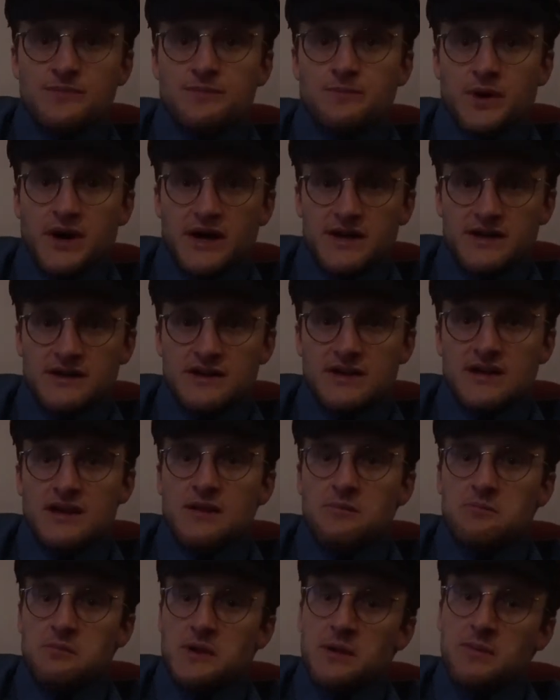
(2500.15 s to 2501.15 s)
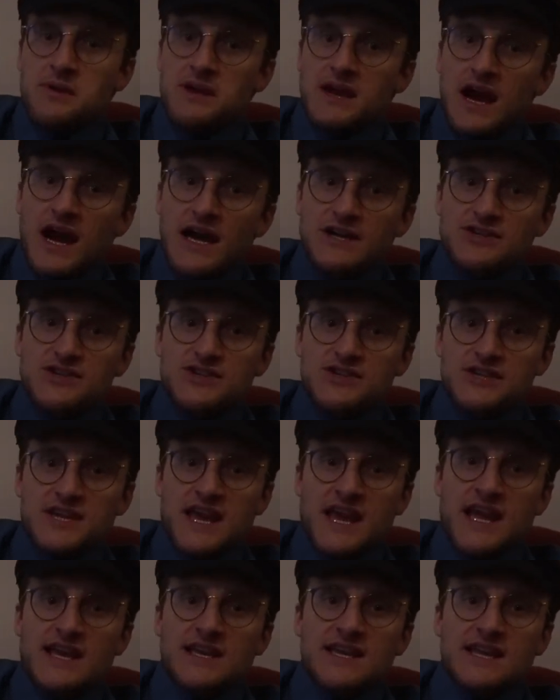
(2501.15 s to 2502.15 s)
But maybe I just
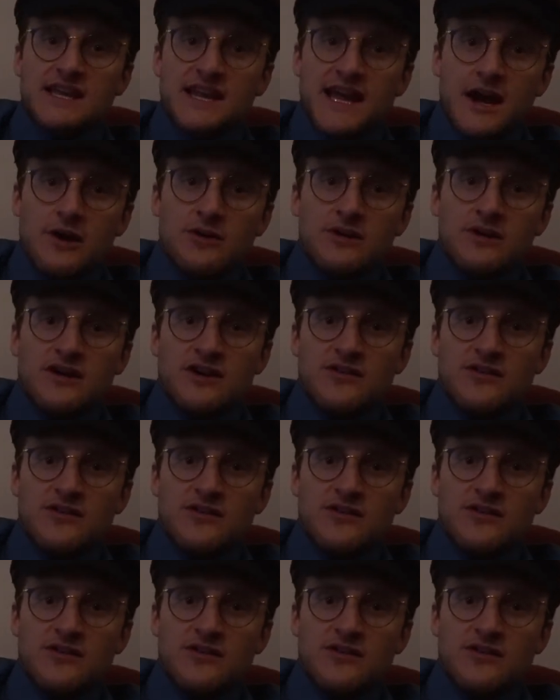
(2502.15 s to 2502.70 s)
can't get out